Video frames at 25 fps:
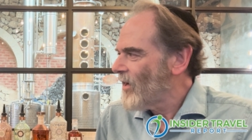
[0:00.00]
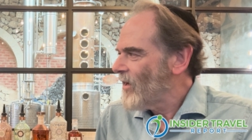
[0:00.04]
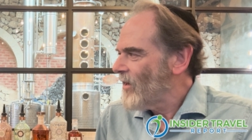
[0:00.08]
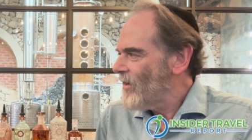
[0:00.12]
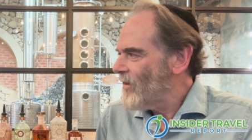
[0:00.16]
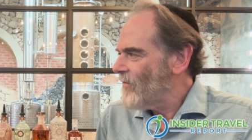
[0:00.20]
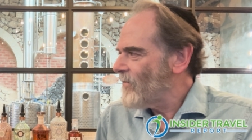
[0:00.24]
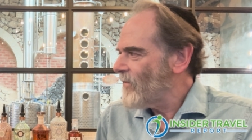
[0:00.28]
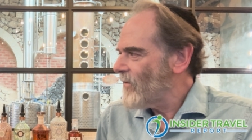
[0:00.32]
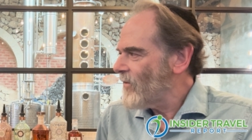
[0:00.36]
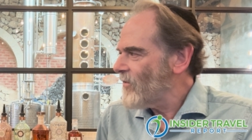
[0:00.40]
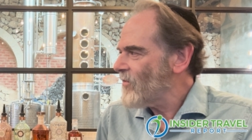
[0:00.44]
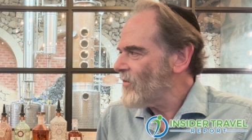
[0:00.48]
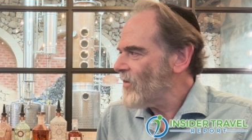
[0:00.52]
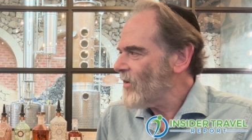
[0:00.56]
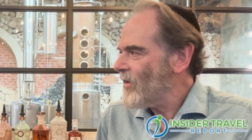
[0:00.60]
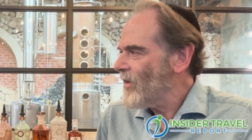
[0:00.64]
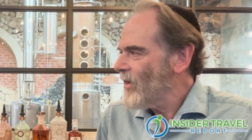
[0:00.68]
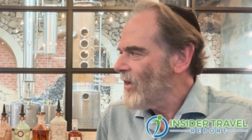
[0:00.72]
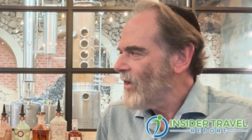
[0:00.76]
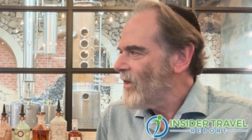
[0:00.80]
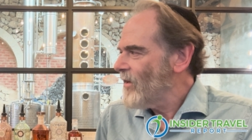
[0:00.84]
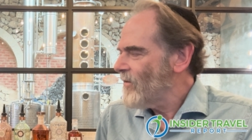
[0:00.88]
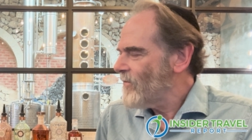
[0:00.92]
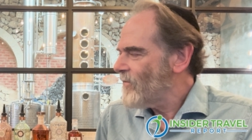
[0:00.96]
The first thing
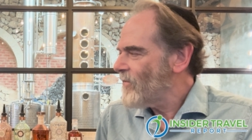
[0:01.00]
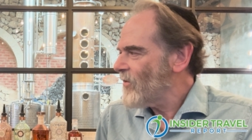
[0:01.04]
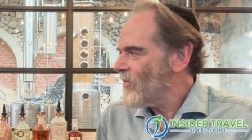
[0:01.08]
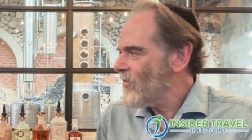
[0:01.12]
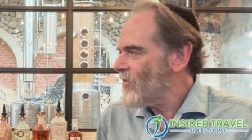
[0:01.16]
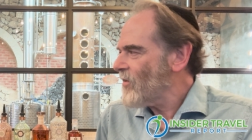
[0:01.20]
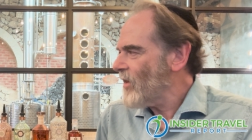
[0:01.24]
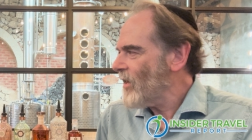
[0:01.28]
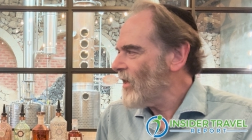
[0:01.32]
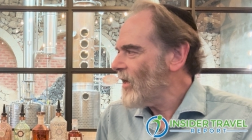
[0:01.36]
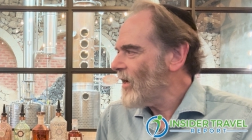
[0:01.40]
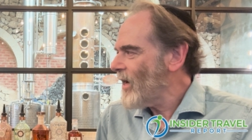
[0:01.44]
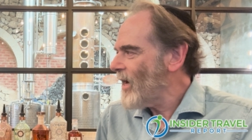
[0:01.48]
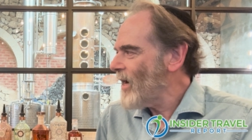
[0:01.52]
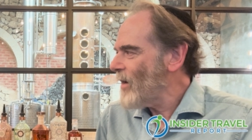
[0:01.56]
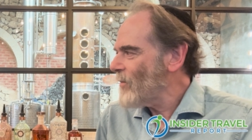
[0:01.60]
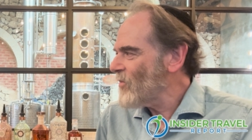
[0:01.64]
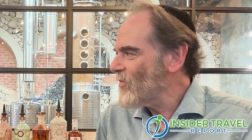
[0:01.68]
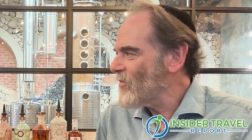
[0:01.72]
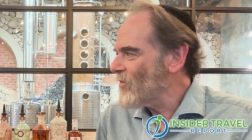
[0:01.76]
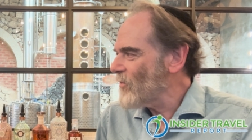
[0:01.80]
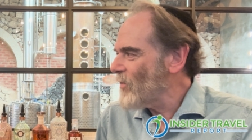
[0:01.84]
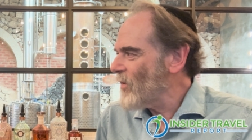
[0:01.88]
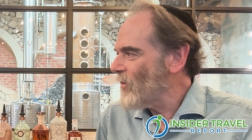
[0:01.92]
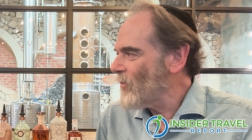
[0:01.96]
the first thing that
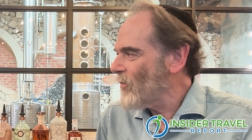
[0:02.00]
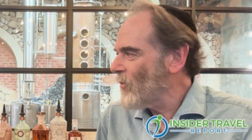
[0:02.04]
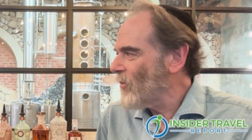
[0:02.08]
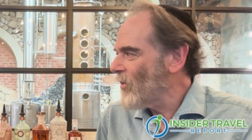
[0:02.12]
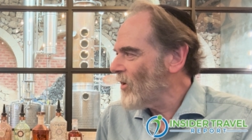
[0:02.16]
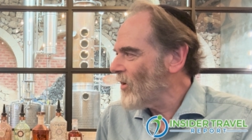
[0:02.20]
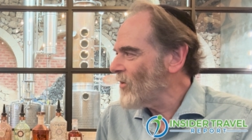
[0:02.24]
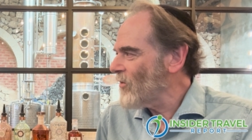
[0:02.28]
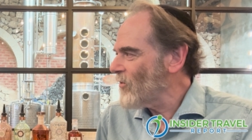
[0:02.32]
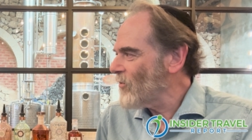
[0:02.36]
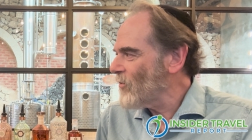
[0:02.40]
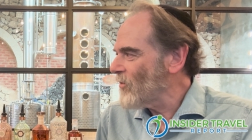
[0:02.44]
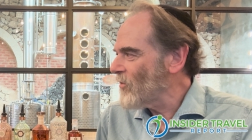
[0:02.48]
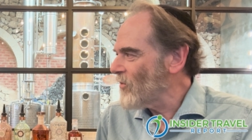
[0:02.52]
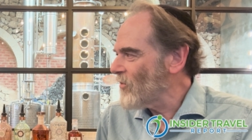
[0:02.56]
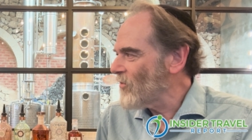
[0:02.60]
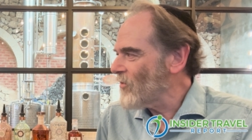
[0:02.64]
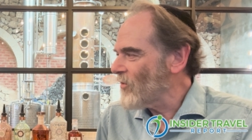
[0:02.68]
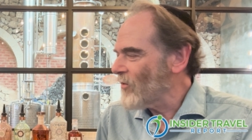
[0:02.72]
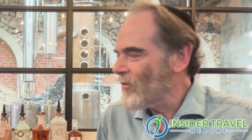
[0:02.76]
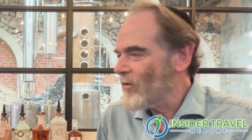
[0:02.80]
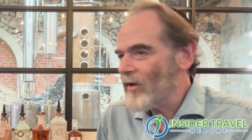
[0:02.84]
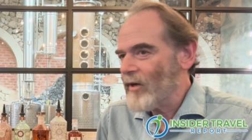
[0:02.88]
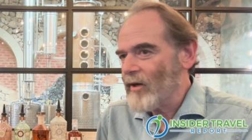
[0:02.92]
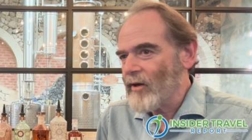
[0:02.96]
happens is people walk into a
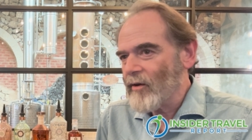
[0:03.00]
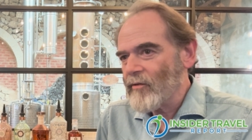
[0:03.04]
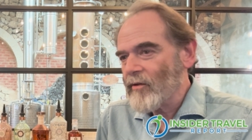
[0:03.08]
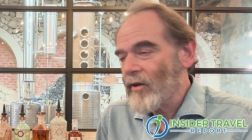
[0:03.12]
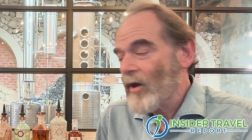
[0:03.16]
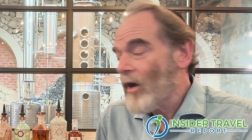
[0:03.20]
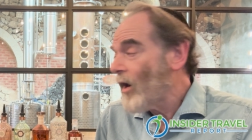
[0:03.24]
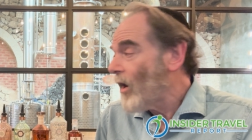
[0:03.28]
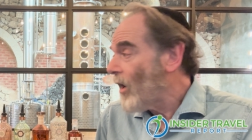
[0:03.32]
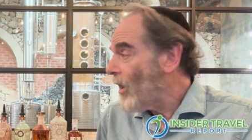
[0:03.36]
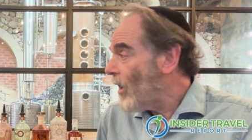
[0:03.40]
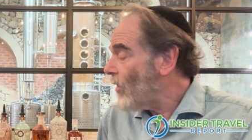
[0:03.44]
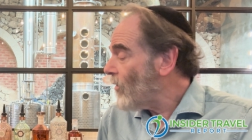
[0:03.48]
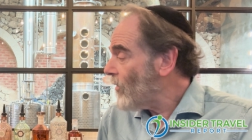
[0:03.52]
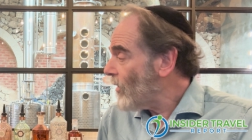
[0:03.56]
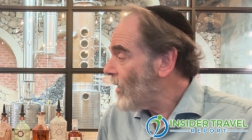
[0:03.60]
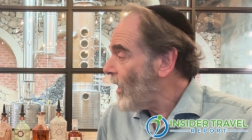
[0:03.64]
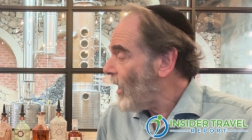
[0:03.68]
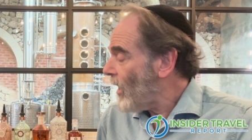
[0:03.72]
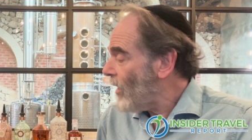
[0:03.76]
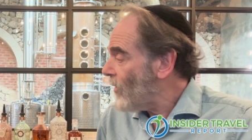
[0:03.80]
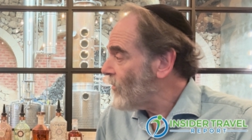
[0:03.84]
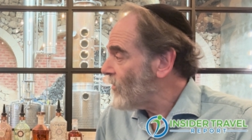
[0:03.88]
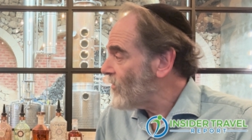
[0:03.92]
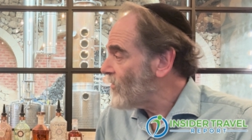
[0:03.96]
distillery and goes, oh
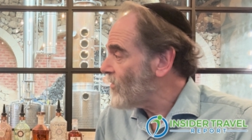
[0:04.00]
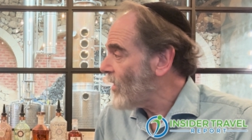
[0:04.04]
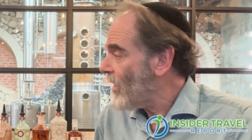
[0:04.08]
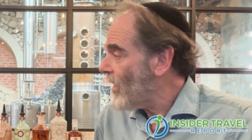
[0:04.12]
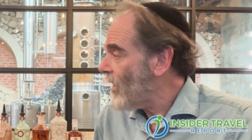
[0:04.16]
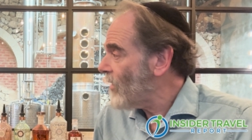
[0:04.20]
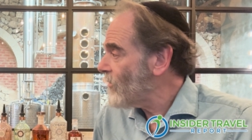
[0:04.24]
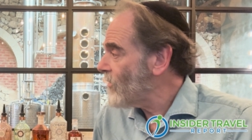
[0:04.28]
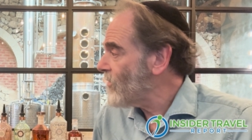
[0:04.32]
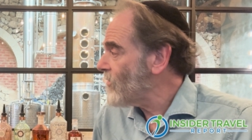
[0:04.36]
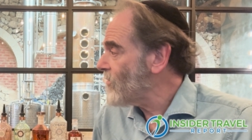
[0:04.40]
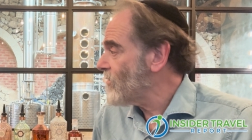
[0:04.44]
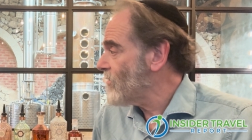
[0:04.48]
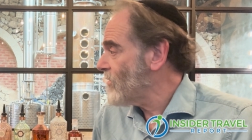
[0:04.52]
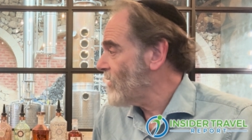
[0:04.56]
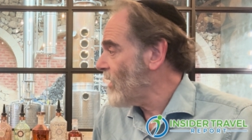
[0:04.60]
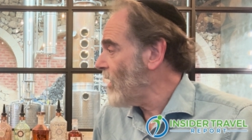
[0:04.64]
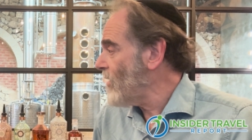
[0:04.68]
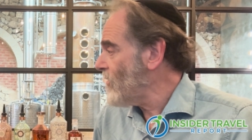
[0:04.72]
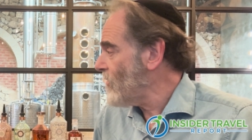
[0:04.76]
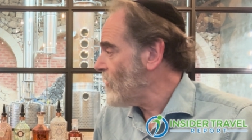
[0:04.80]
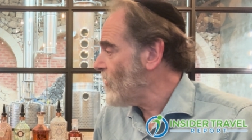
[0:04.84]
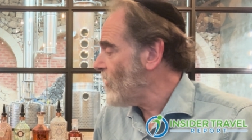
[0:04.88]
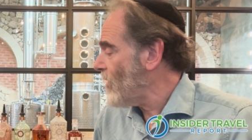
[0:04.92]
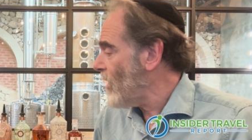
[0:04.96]
yeah, I was, I was,
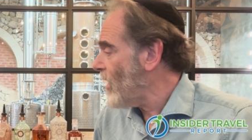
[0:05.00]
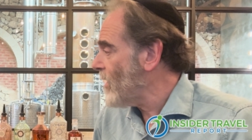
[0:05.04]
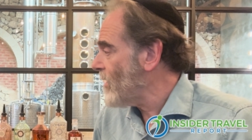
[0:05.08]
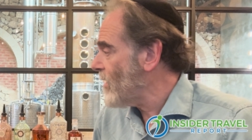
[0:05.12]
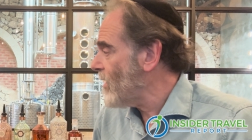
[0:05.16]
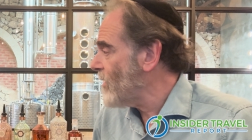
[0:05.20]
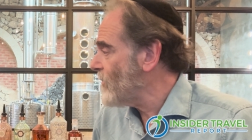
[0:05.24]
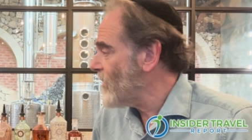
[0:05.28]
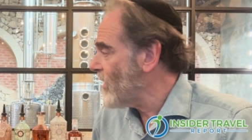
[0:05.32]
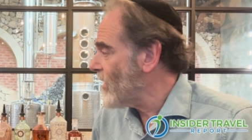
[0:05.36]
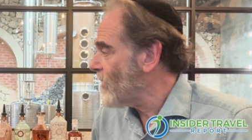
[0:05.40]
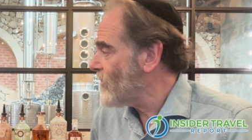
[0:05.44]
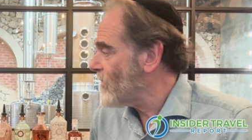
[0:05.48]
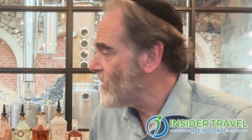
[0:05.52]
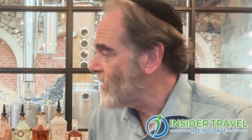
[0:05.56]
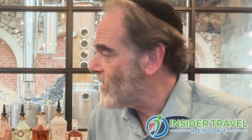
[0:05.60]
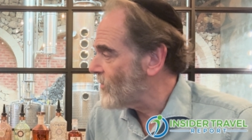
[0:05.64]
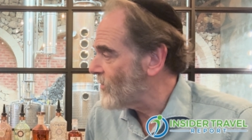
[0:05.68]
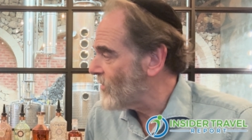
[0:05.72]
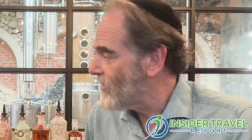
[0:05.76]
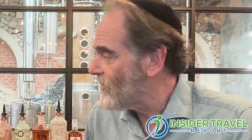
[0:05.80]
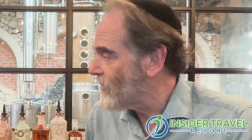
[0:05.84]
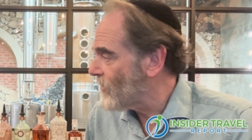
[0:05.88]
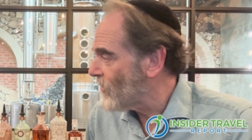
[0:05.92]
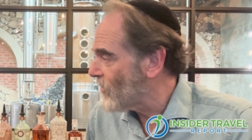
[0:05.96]
I saw how they make beer
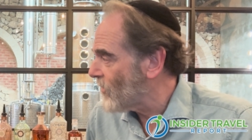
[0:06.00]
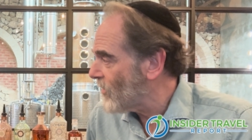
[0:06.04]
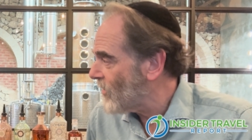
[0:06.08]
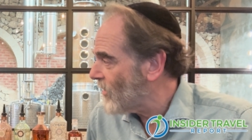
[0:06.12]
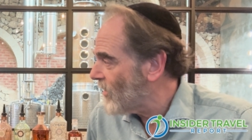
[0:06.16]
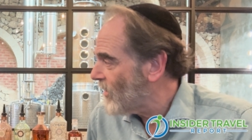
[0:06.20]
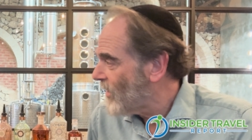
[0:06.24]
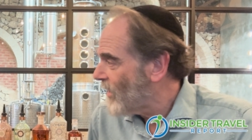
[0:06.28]
before.